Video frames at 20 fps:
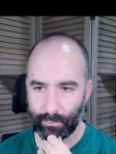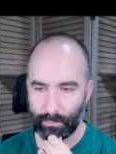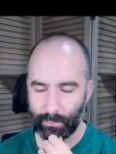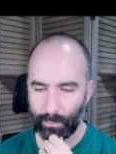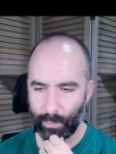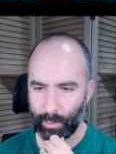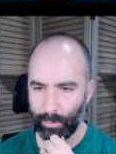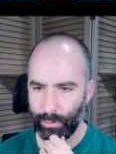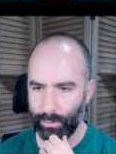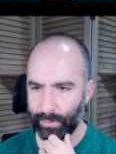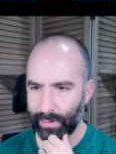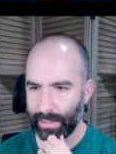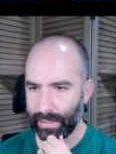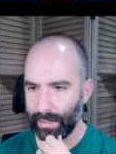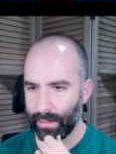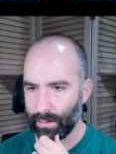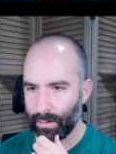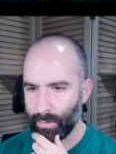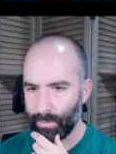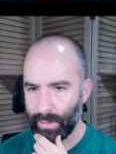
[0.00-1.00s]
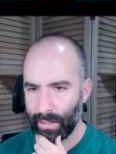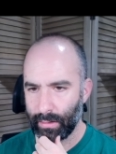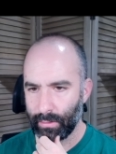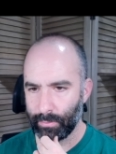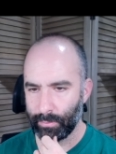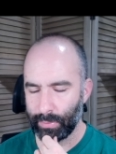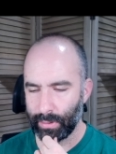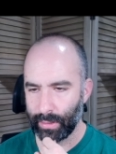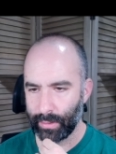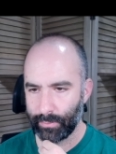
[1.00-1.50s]
a move I cared about,
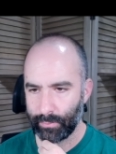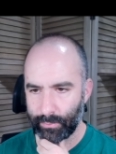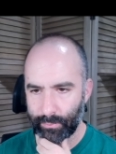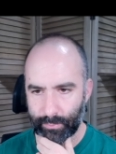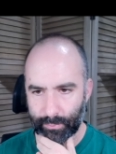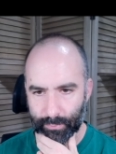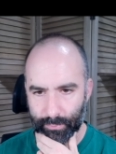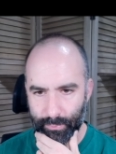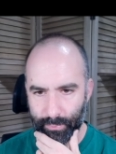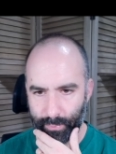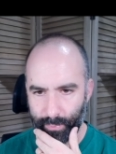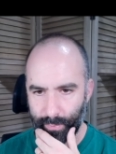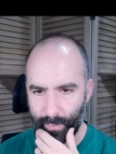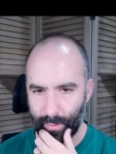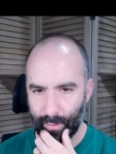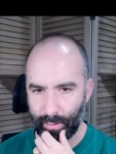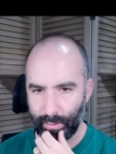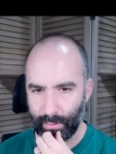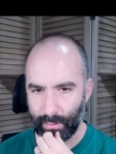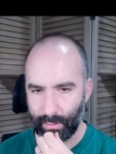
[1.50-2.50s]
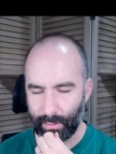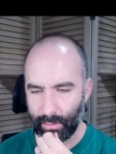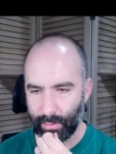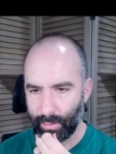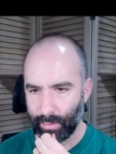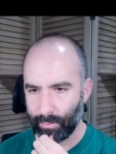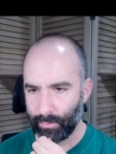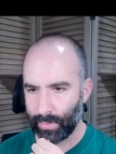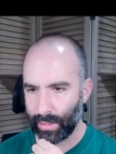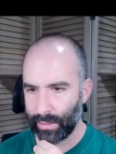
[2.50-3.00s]
but
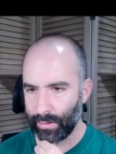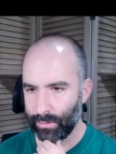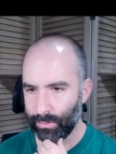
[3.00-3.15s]
might